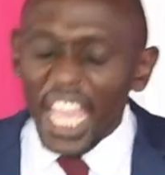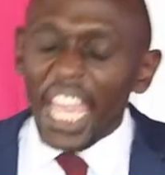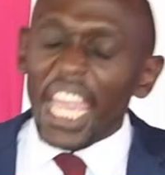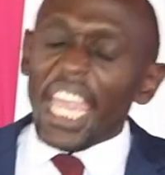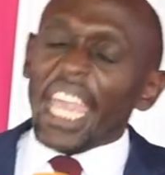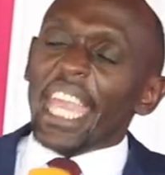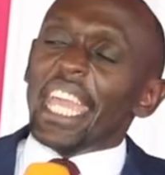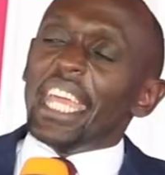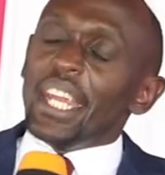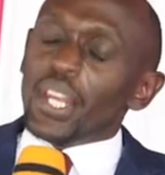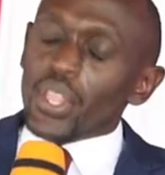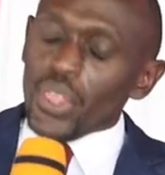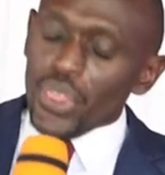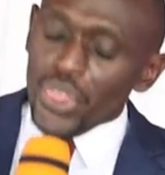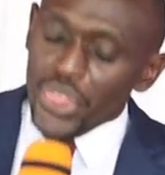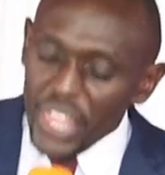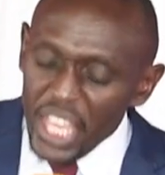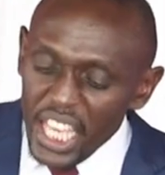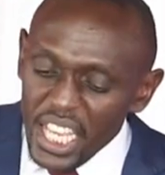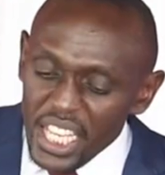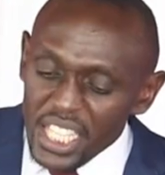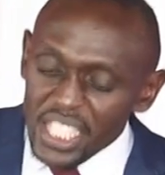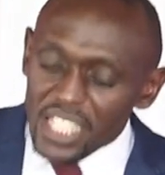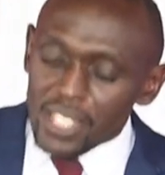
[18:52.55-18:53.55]
And
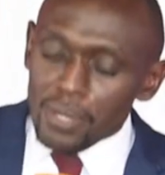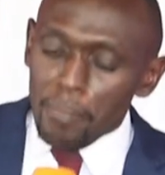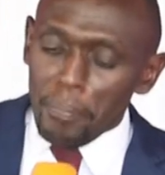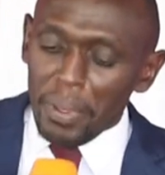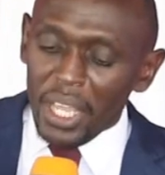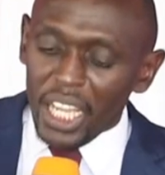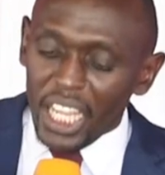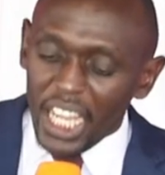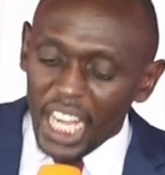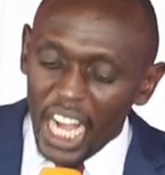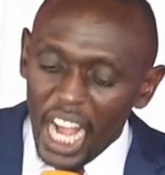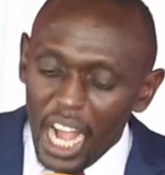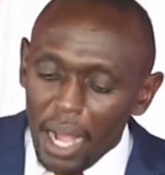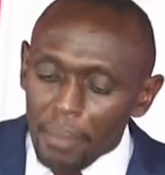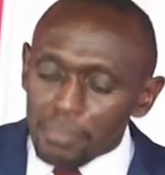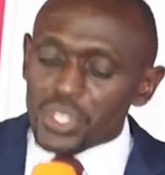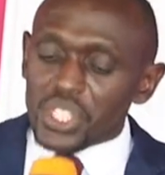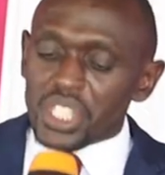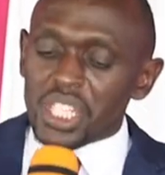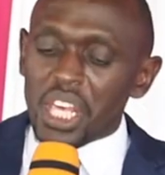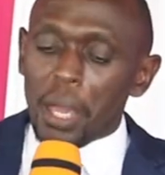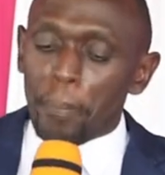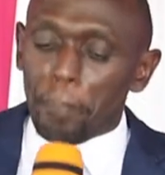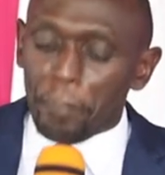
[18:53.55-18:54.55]
this
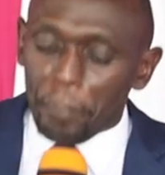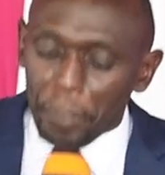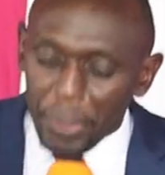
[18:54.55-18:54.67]
becomes the